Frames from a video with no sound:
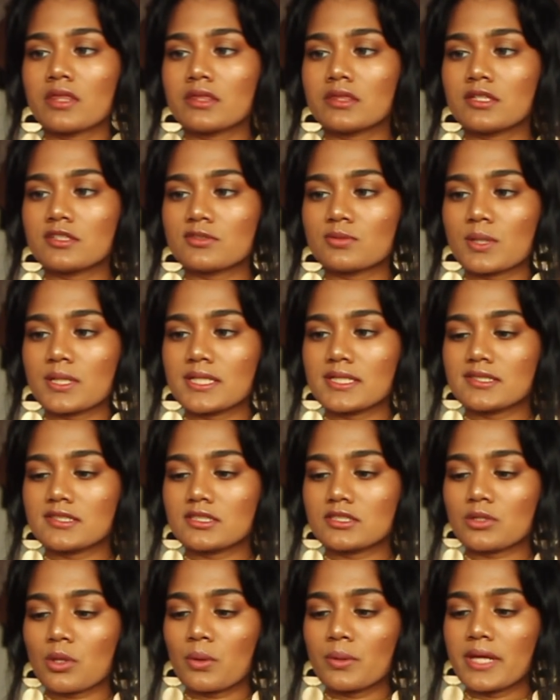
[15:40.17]
This one is the
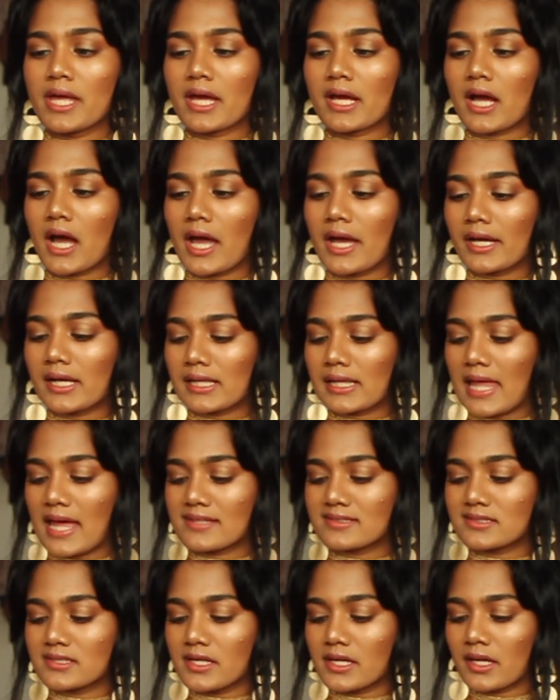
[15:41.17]
Toni & Guy
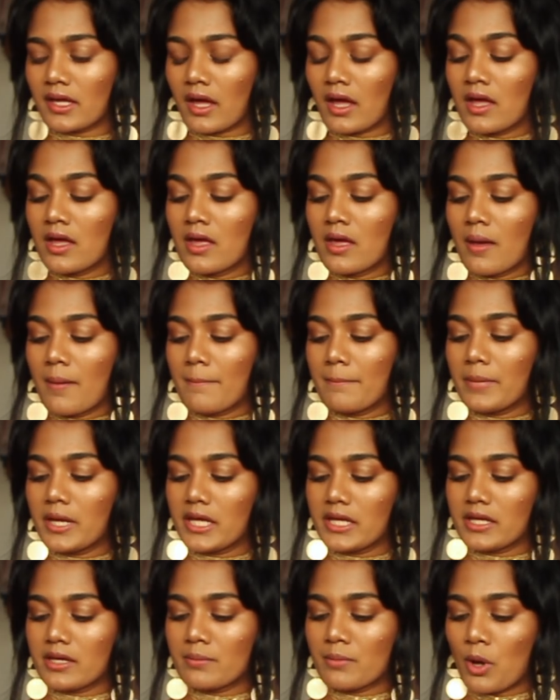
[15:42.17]
Classic
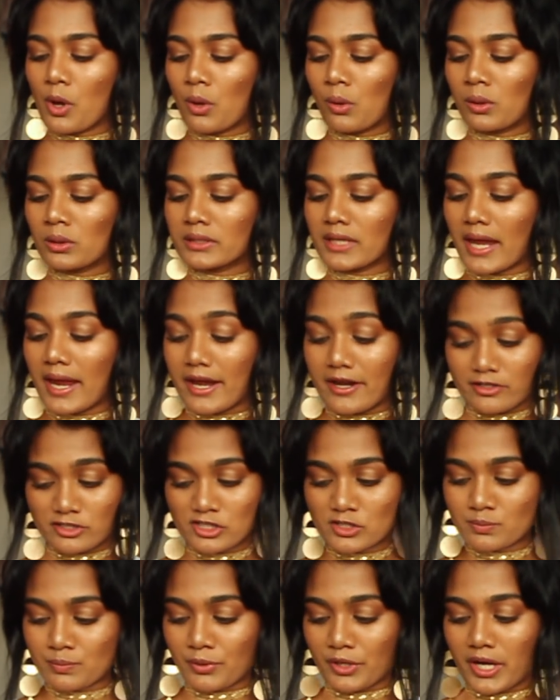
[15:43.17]
Medium Hold
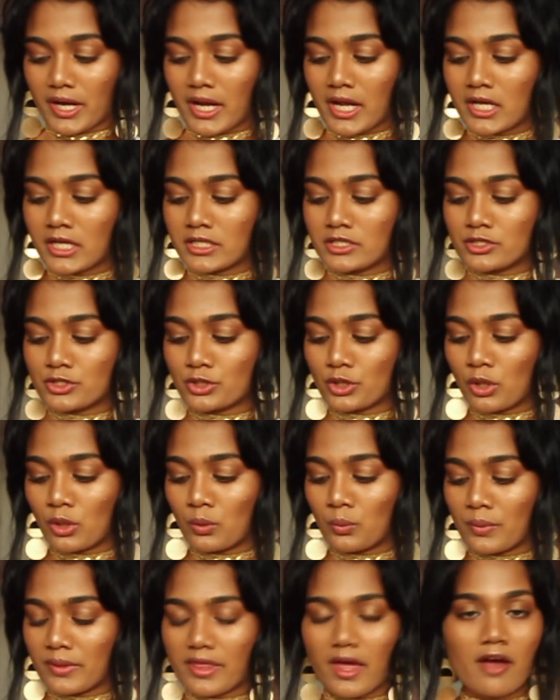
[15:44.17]
Hairspray Control
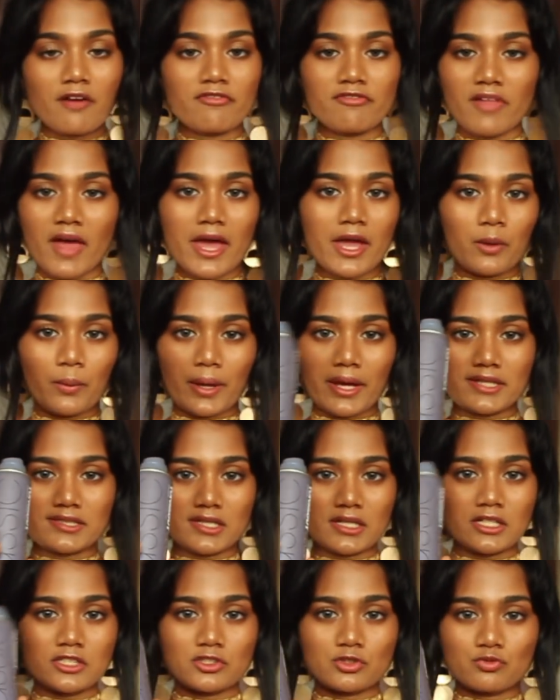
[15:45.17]
Without Flyaways,
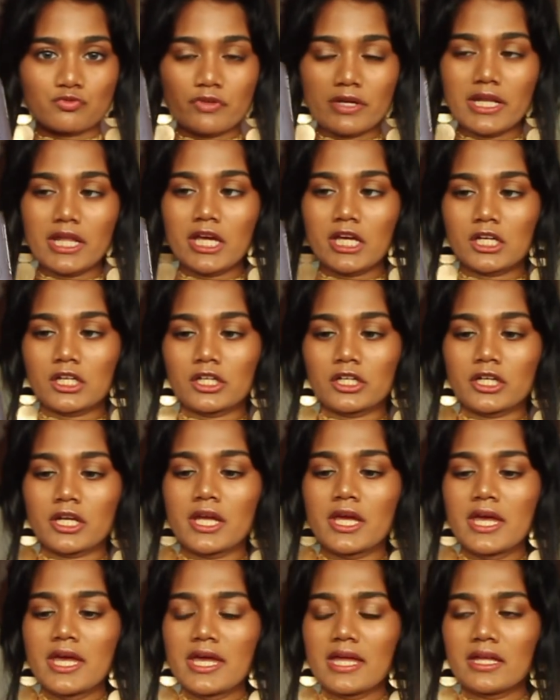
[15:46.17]
and it's really good.
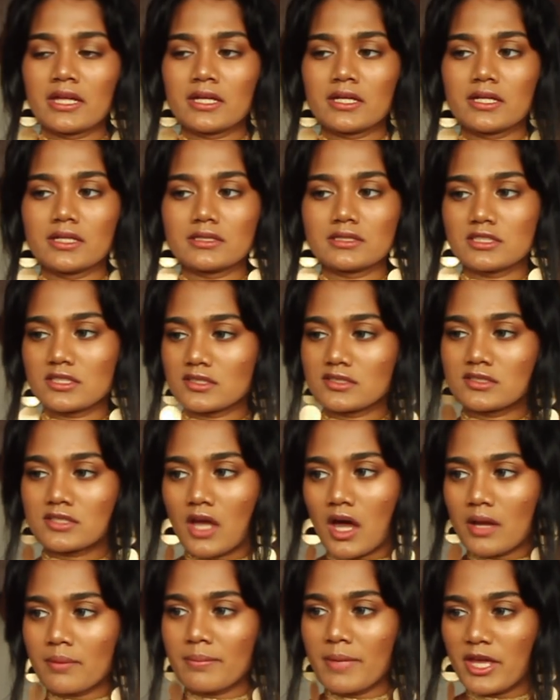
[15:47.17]
It does
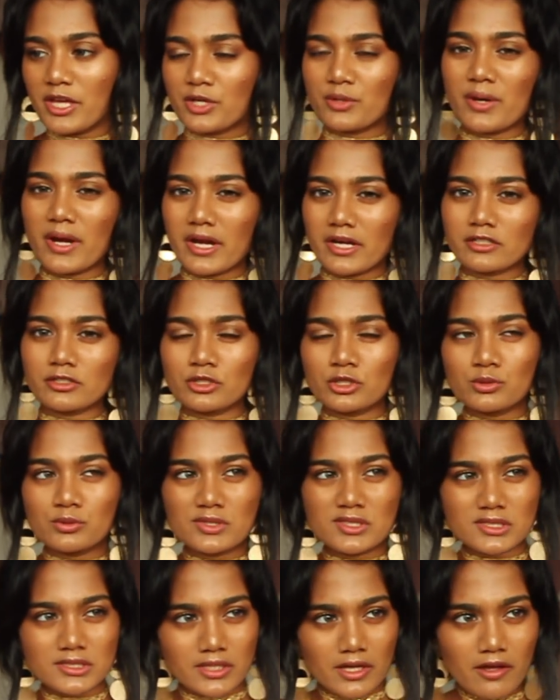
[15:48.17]
not make your hair too
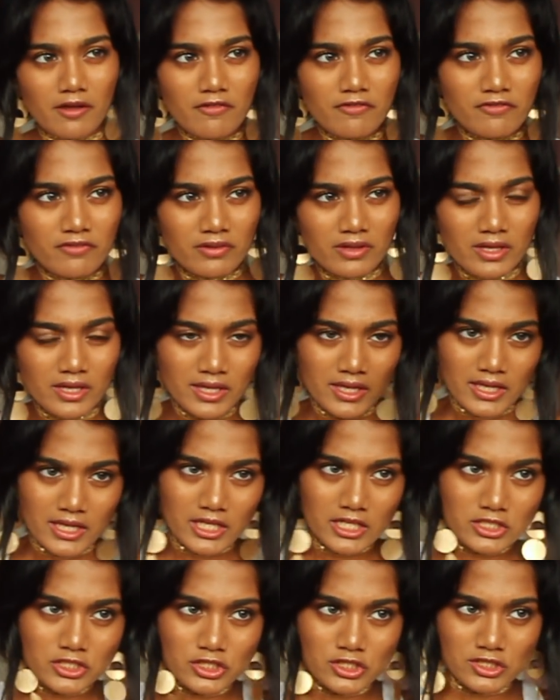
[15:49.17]
stiff.
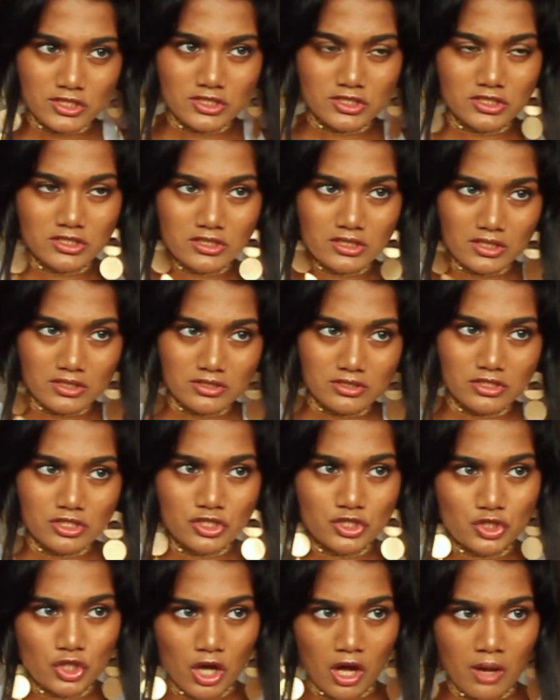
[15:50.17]
It just does the
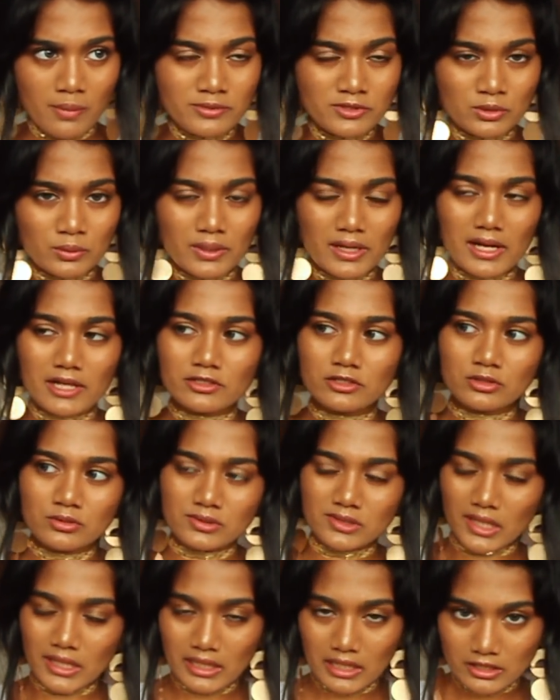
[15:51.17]
job. So what I like to do
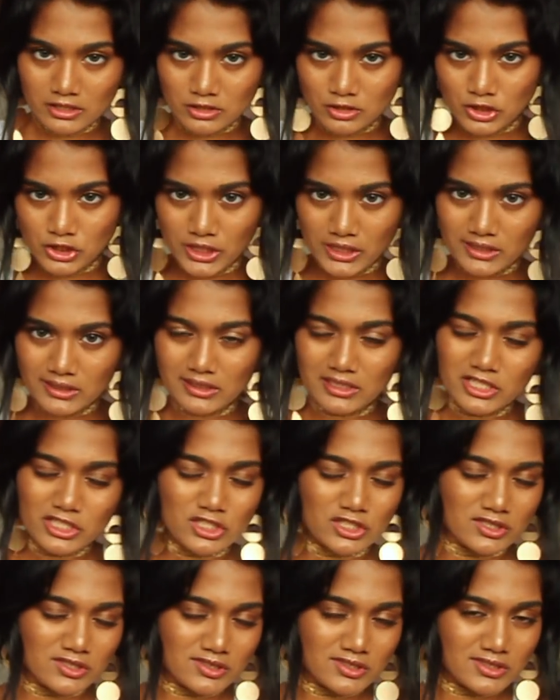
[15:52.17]
is I like to gently
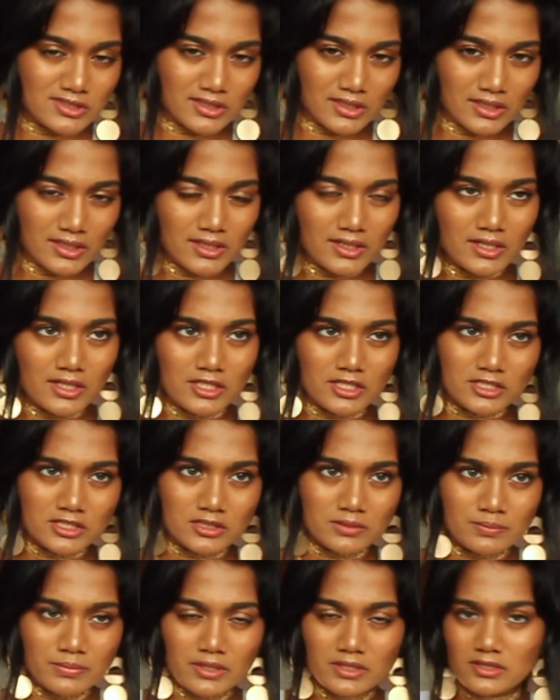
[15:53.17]
just
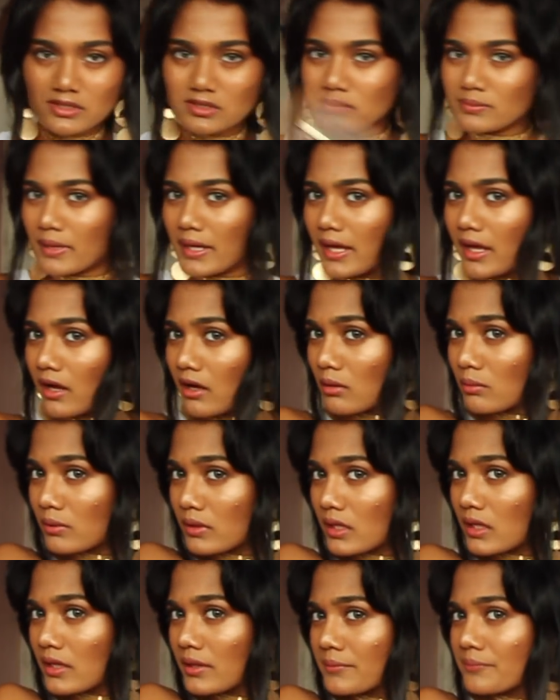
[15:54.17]
spritz my hair
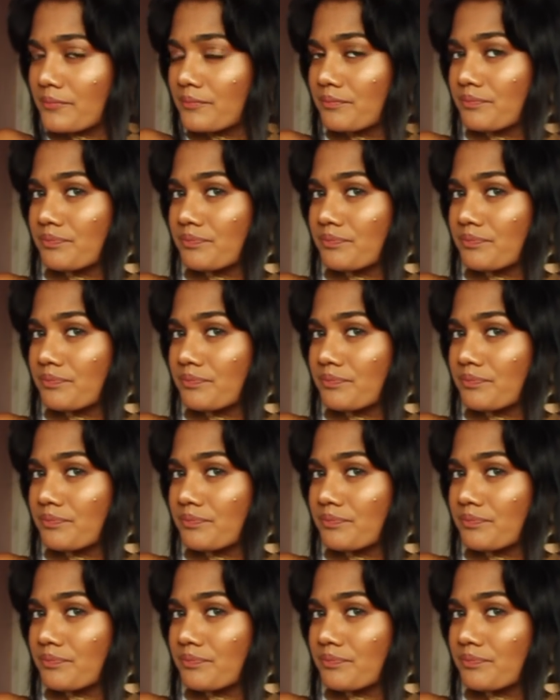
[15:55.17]
with it